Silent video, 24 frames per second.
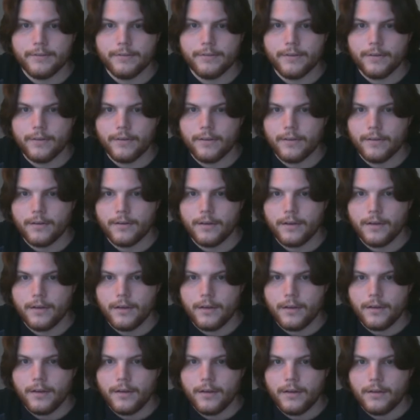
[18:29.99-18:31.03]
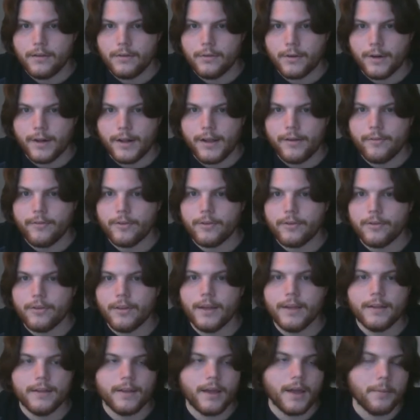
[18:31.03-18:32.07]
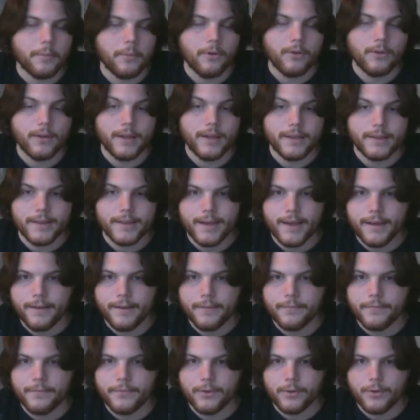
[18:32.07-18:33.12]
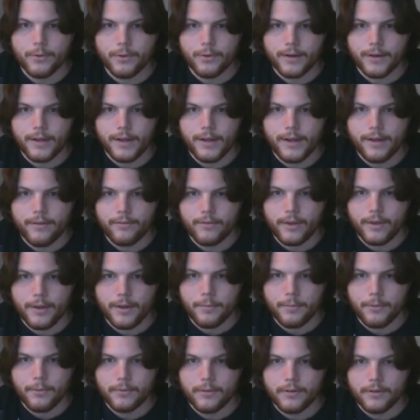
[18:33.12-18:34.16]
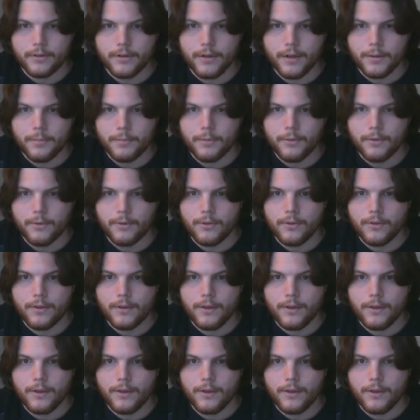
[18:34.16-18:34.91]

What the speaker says: So we're going to have a slight dipole like that. So we're going to have dipole to dipole.